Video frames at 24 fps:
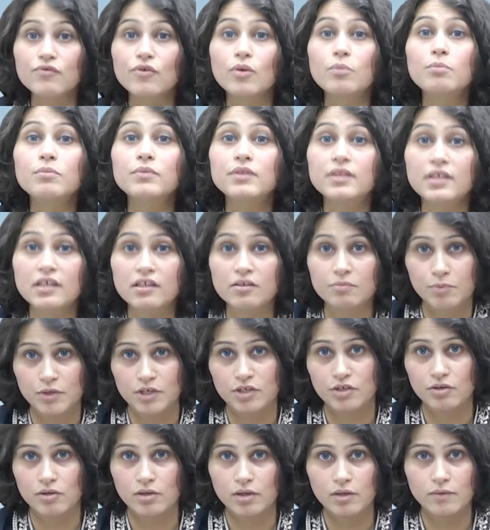from this
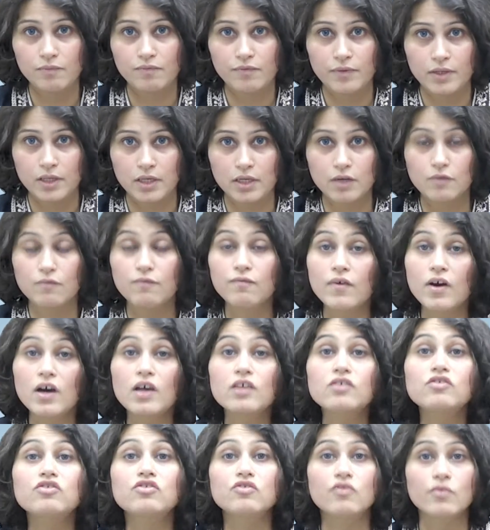particular period,
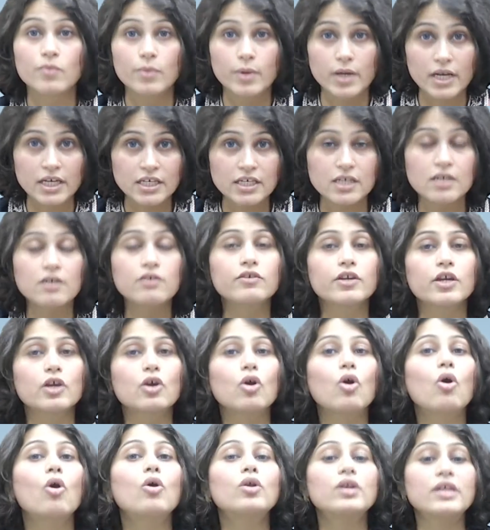first written
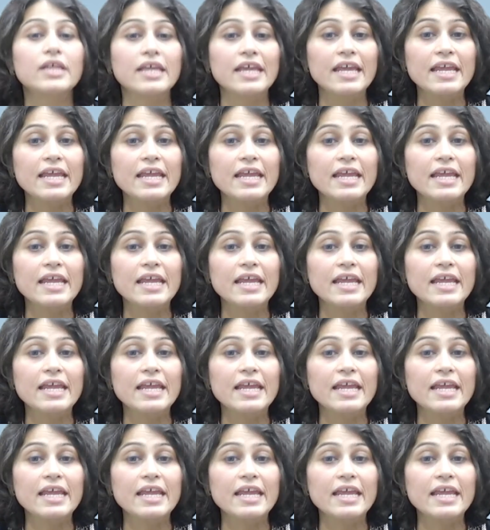record